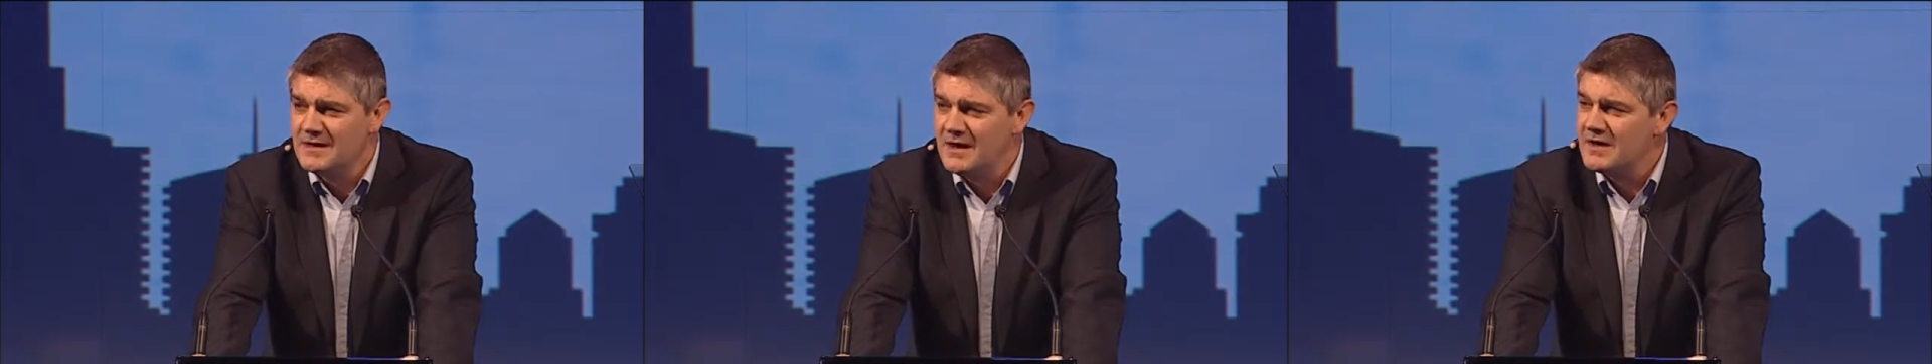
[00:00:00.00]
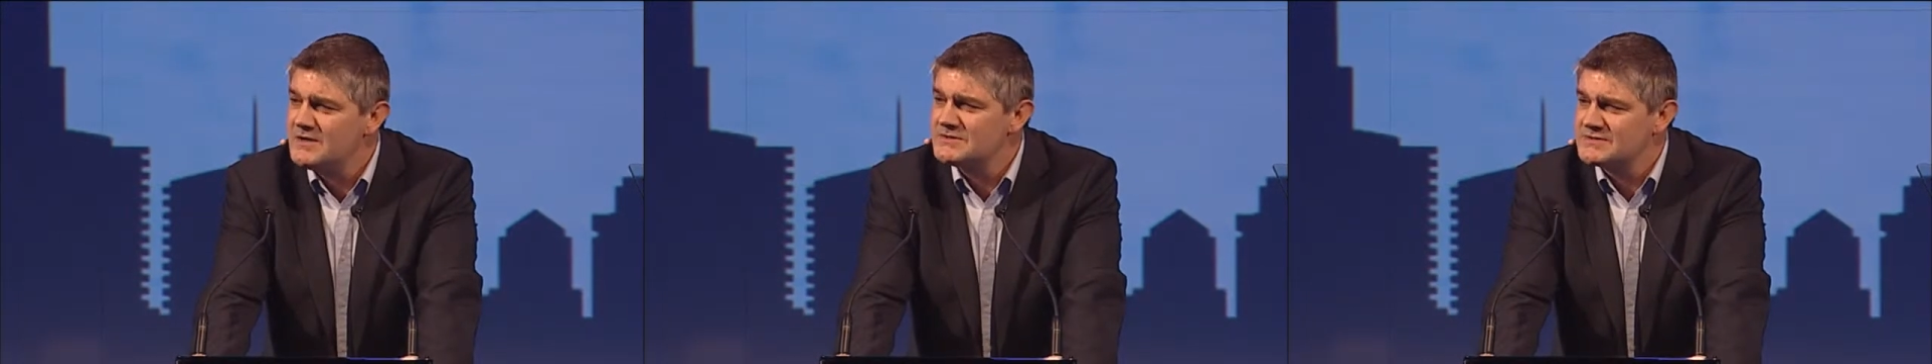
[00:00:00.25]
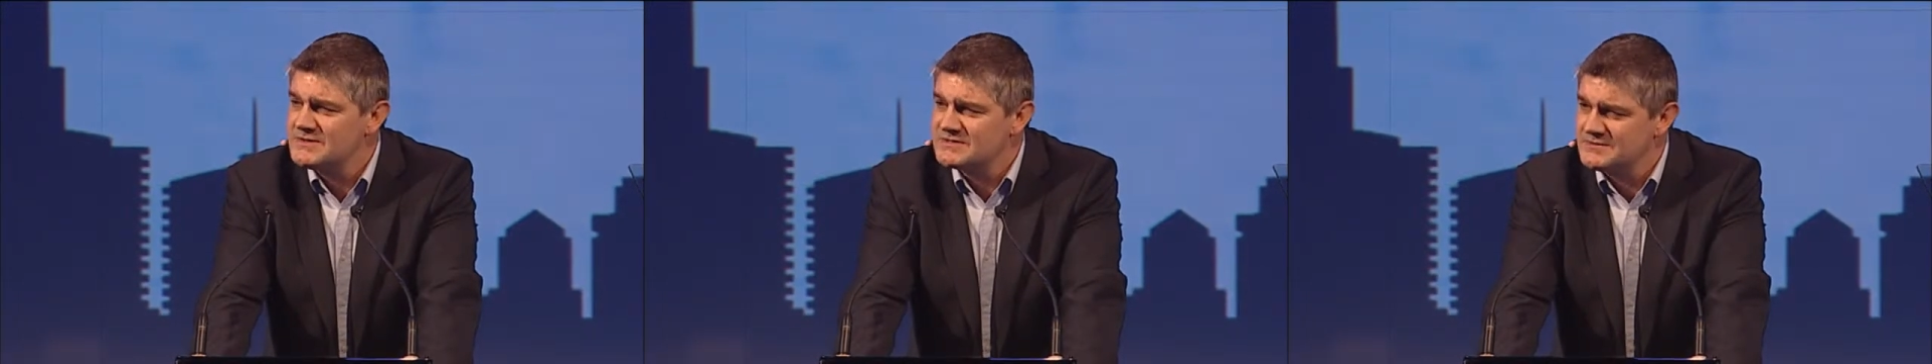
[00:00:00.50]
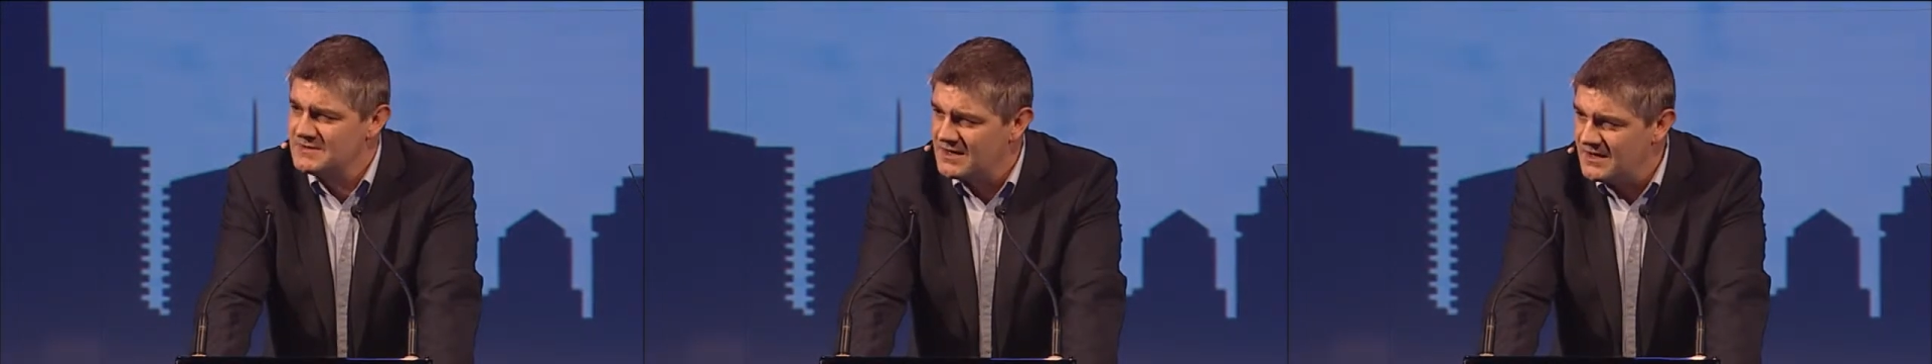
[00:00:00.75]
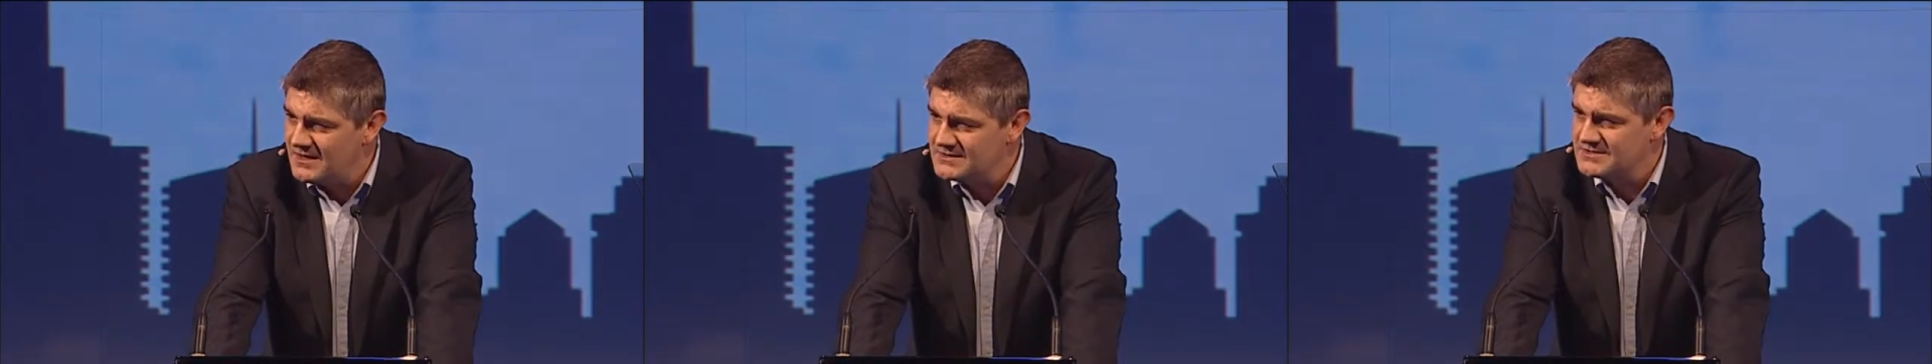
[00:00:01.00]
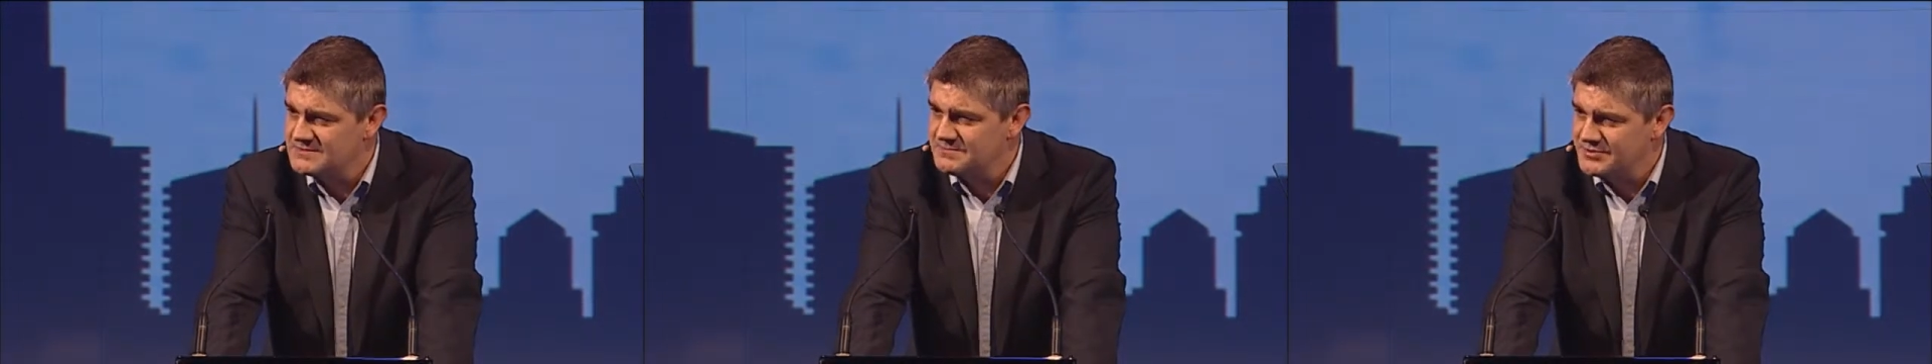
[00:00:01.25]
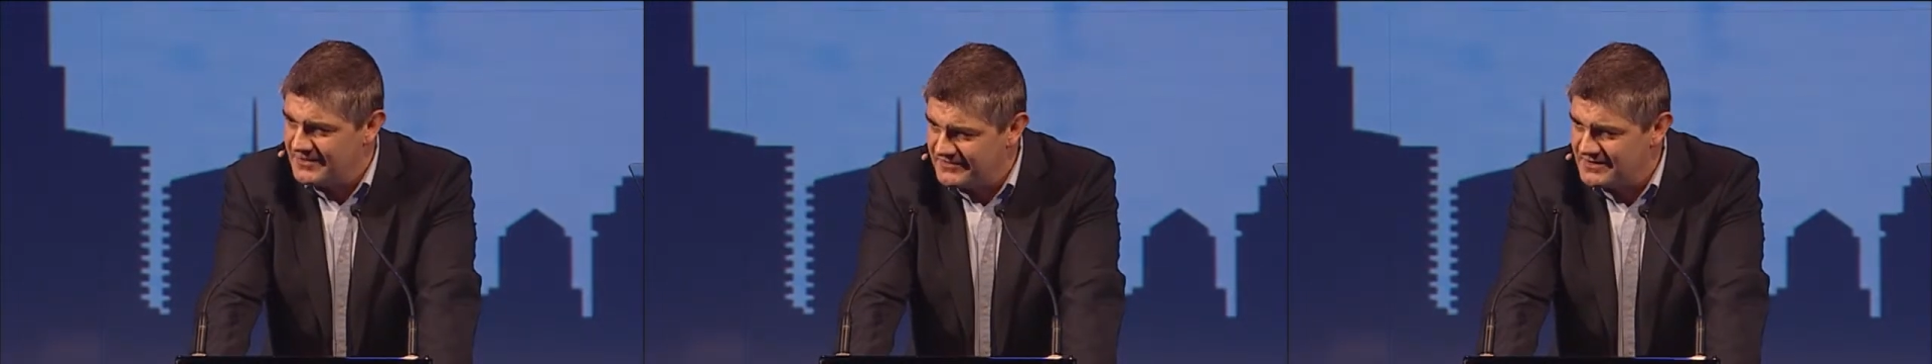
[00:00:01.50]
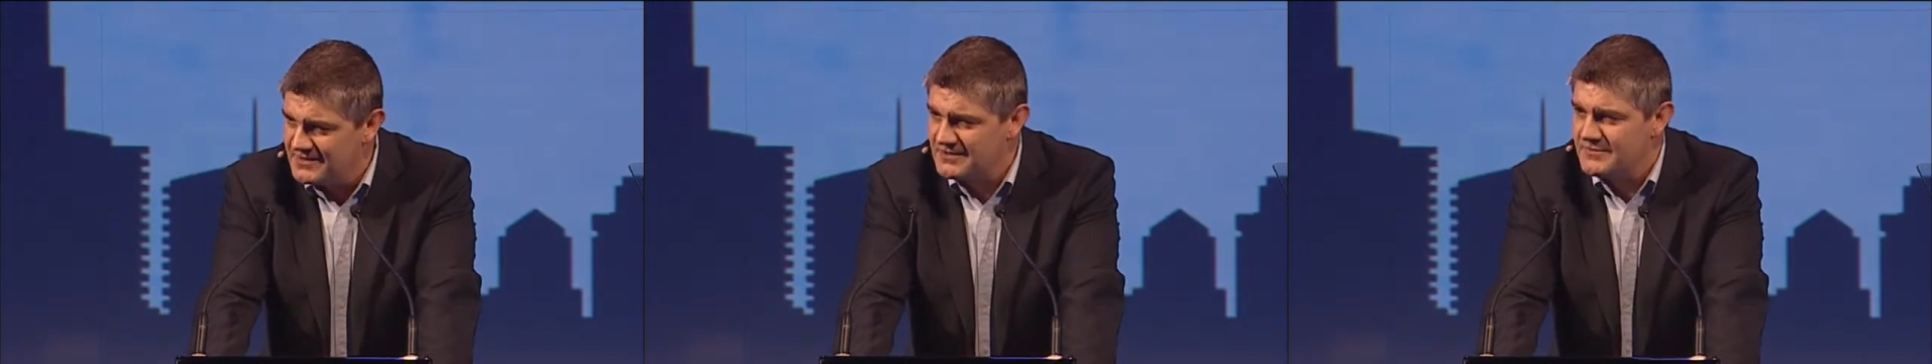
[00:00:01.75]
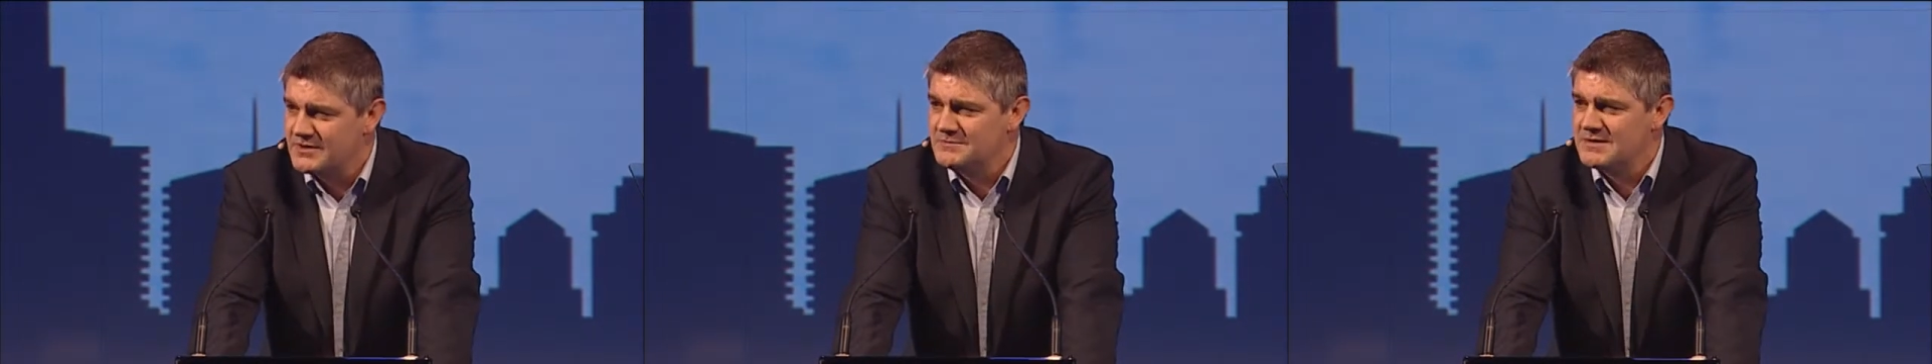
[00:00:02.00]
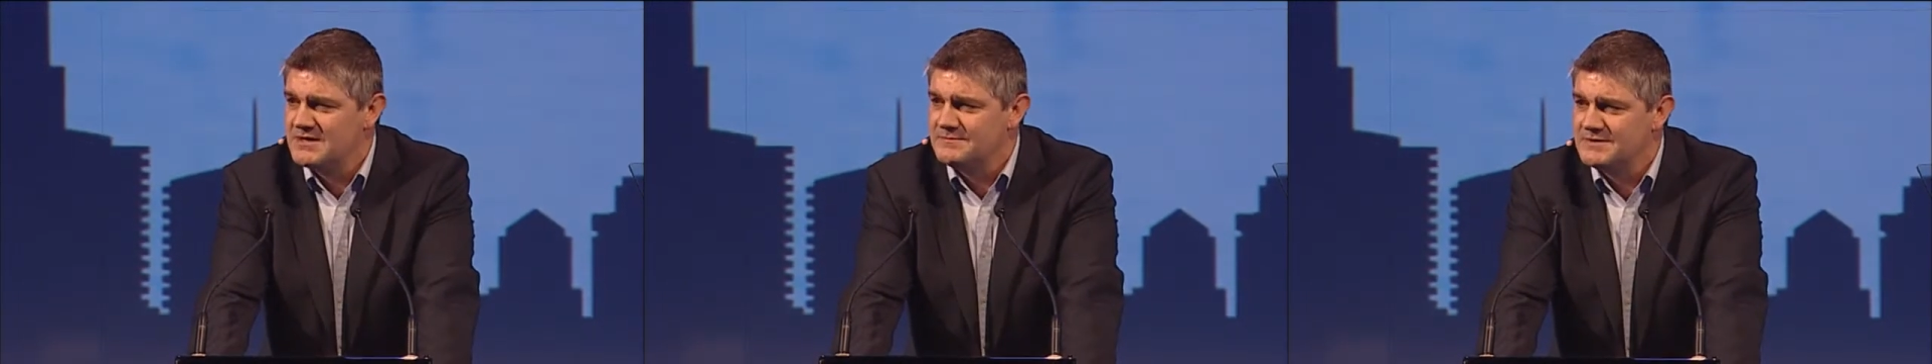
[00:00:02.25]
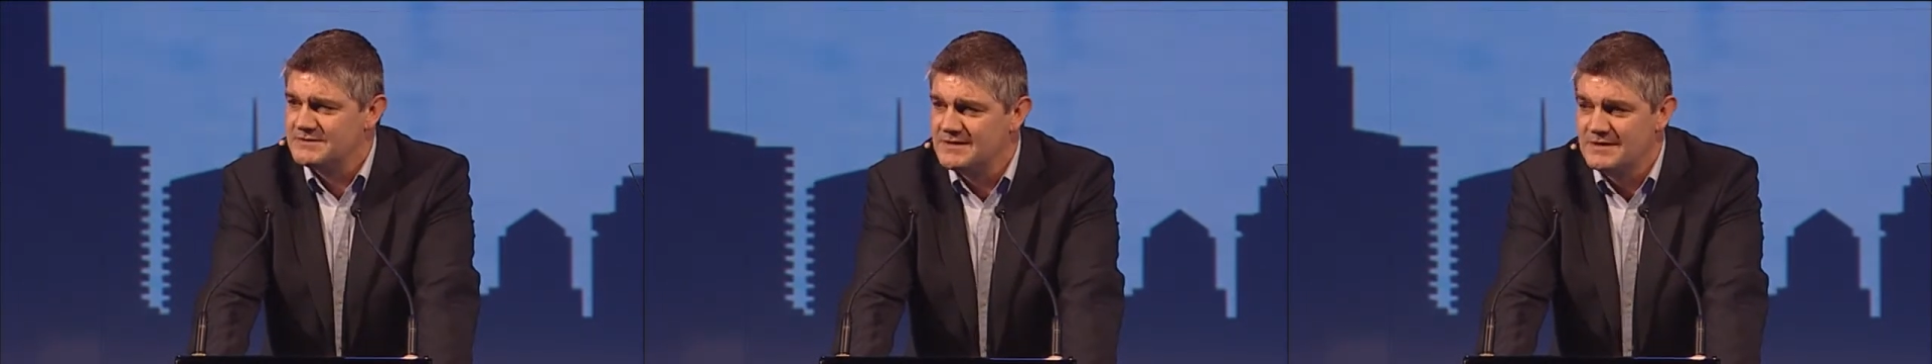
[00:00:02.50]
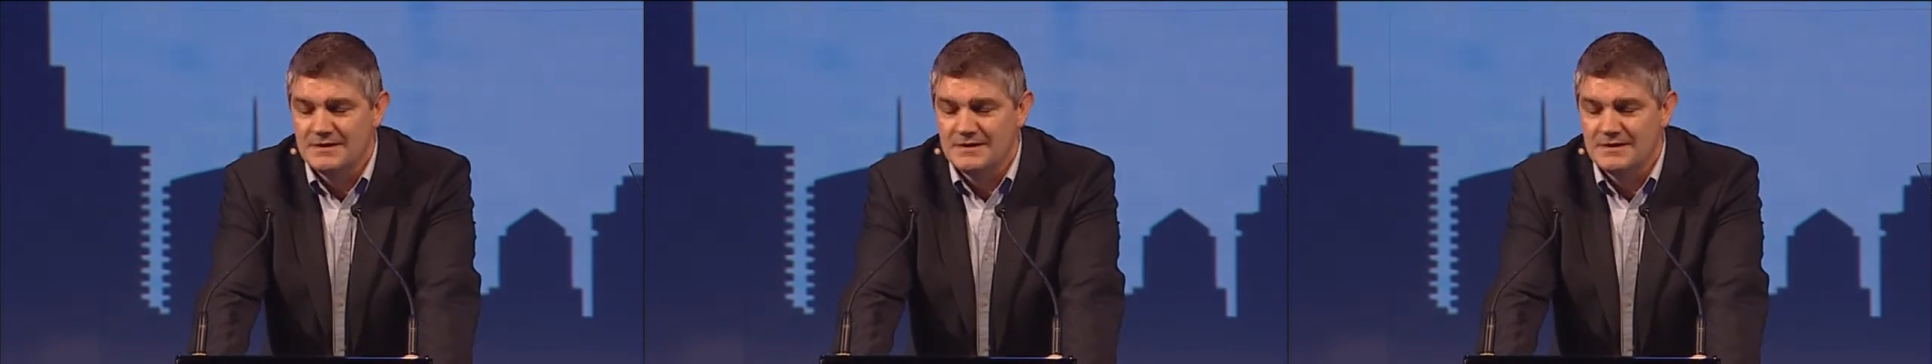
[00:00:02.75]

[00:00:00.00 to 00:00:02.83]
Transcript: and also some of the largest privately owned recruitment companies,